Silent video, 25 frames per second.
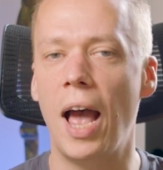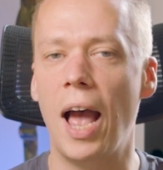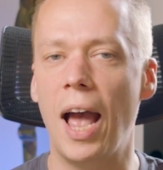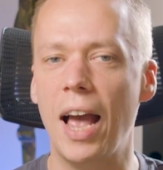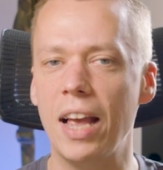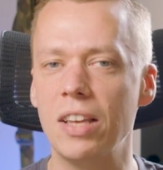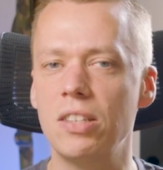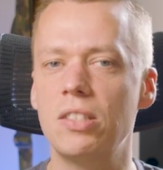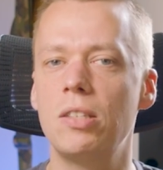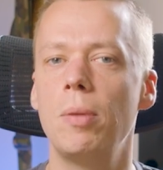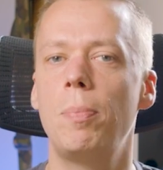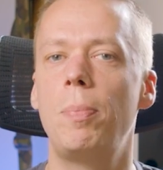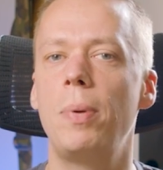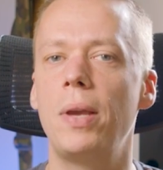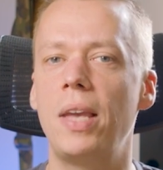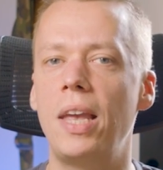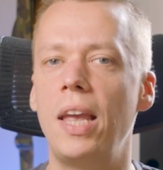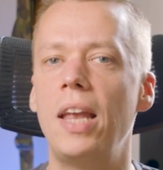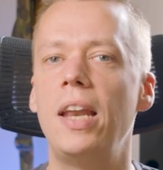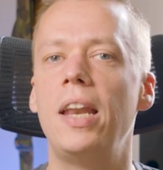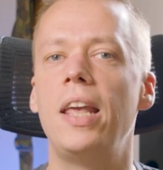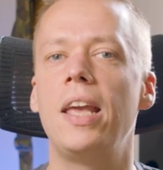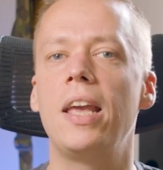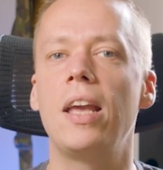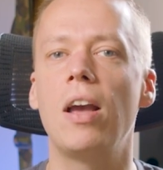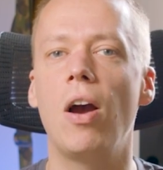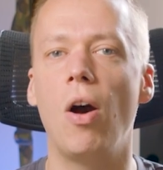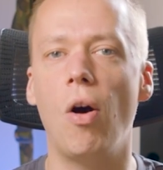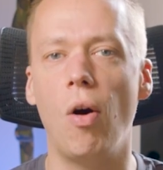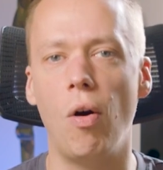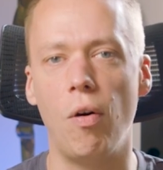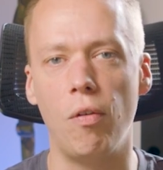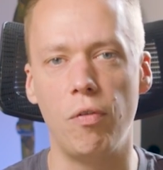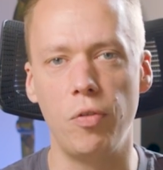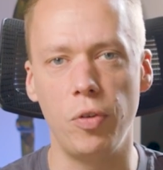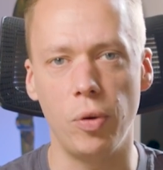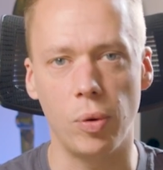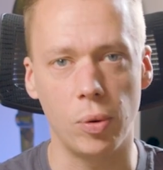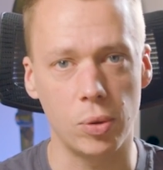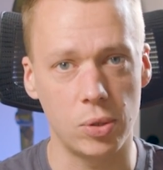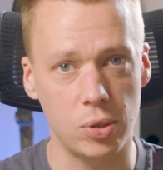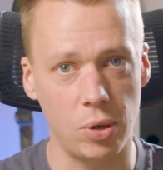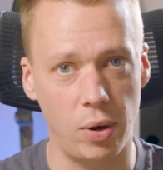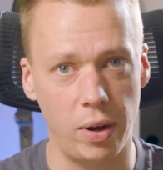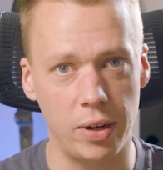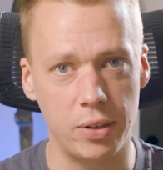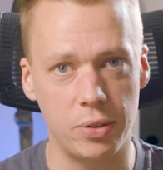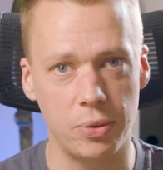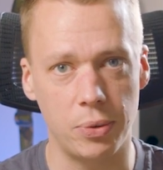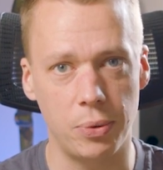as the beginning of your
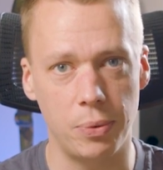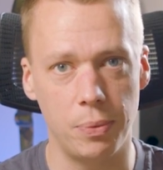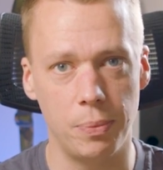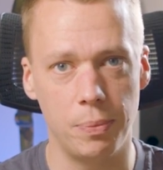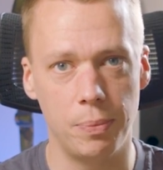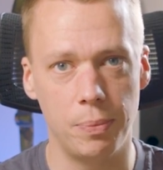title.